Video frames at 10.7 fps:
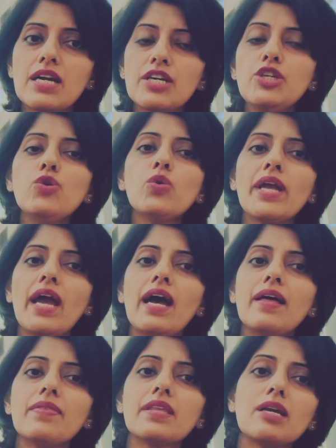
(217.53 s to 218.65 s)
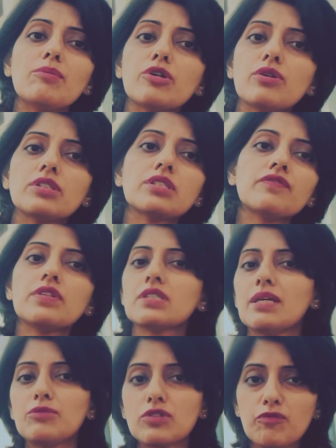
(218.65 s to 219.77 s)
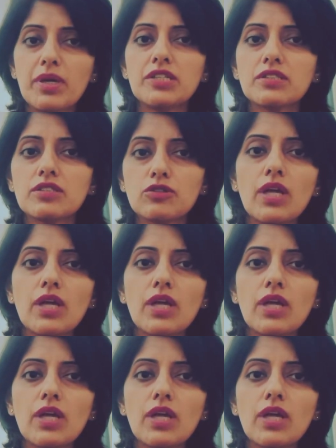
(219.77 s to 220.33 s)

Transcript: you can come across different types of patients.